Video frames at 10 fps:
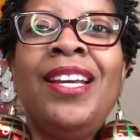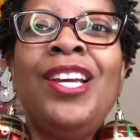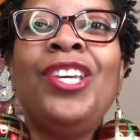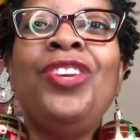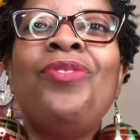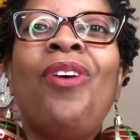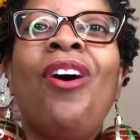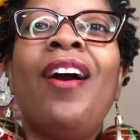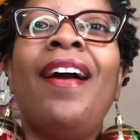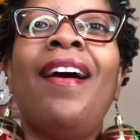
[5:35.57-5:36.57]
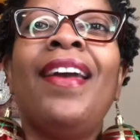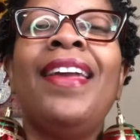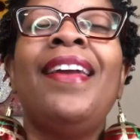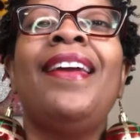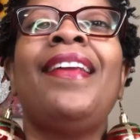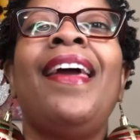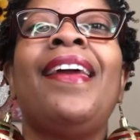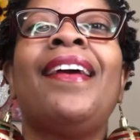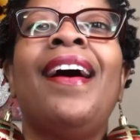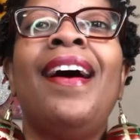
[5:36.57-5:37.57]
You are in a
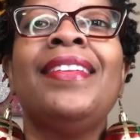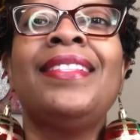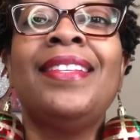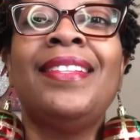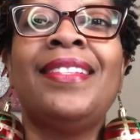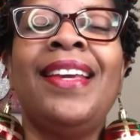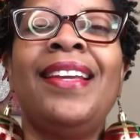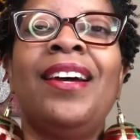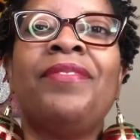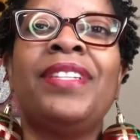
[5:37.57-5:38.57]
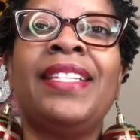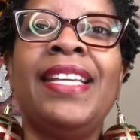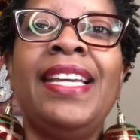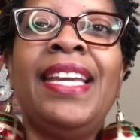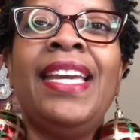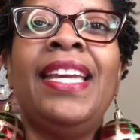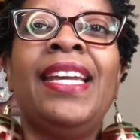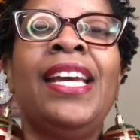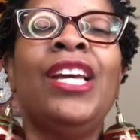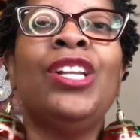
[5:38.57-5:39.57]
constant state of seeking,
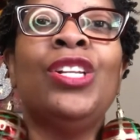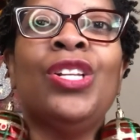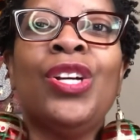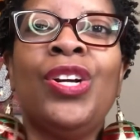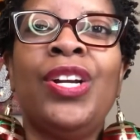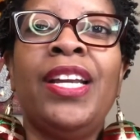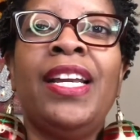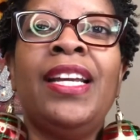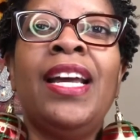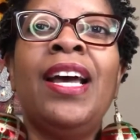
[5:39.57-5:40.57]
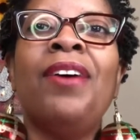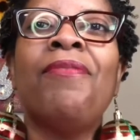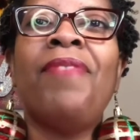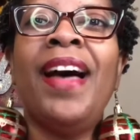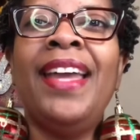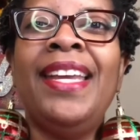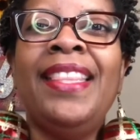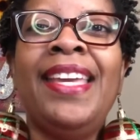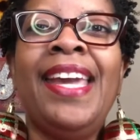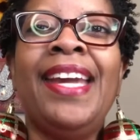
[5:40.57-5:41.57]
learning, finding
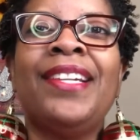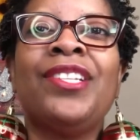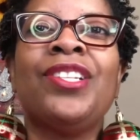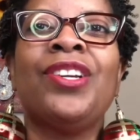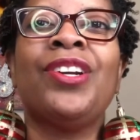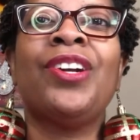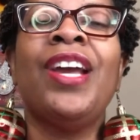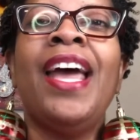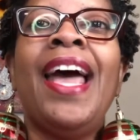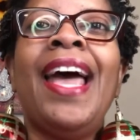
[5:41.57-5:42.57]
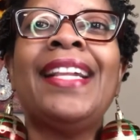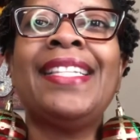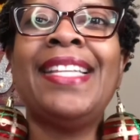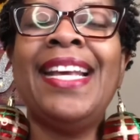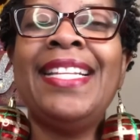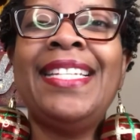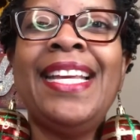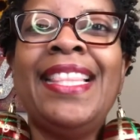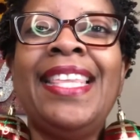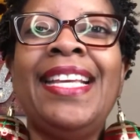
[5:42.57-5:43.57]
the answer,
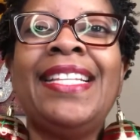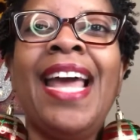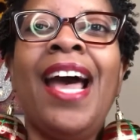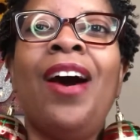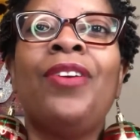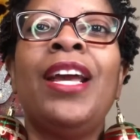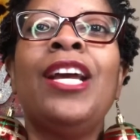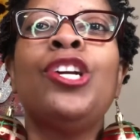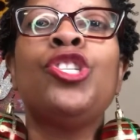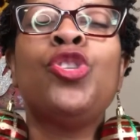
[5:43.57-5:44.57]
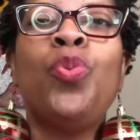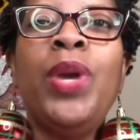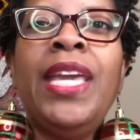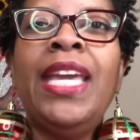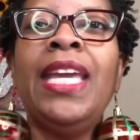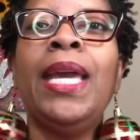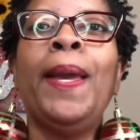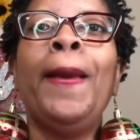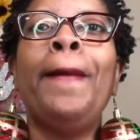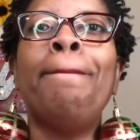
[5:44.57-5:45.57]
testing things out, tweaking
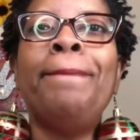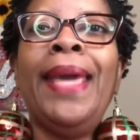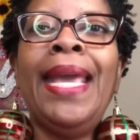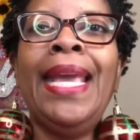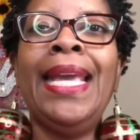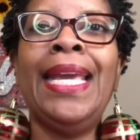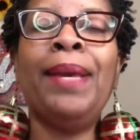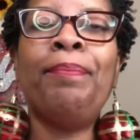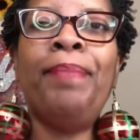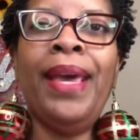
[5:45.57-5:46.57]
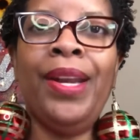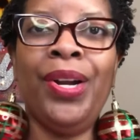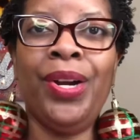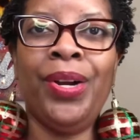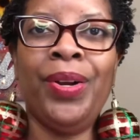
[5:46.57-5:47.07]
it, making it better.